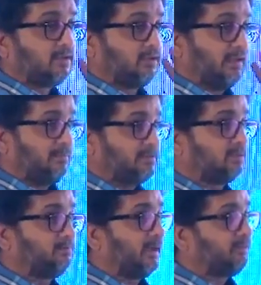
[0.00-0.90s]

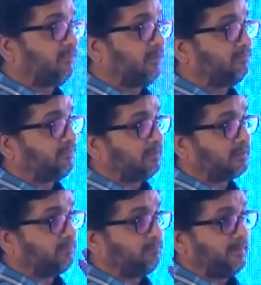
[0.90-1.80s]
collaboration platform for a
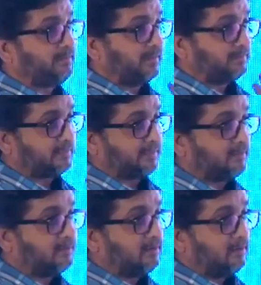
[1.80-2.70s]
complete
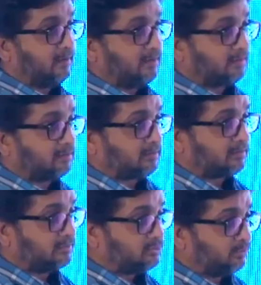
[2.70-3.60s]
healthcare
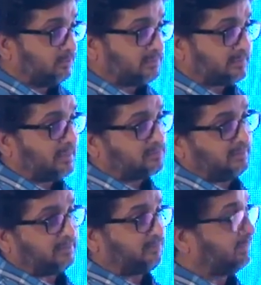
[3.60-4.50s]
consumers as
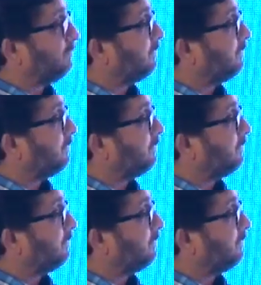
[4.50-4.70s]
well as for the